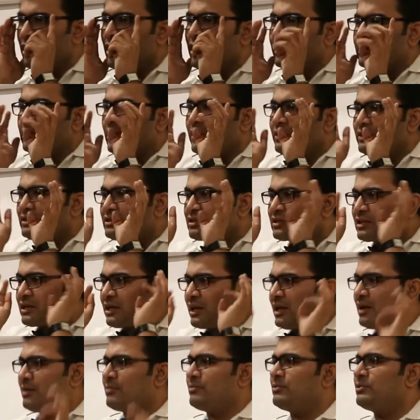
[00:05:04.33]
Now in
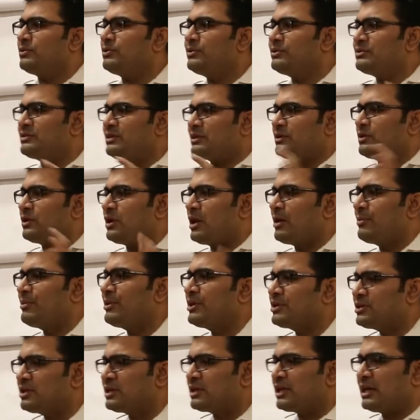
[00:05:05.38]
Scrum, who is the
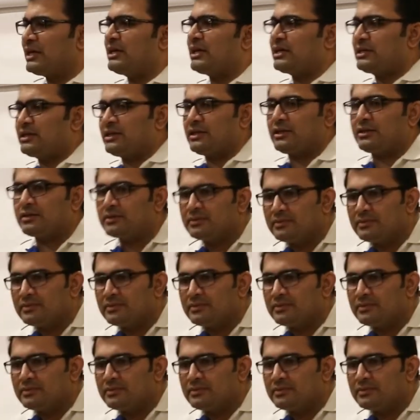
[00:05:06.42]
collaboration conductor?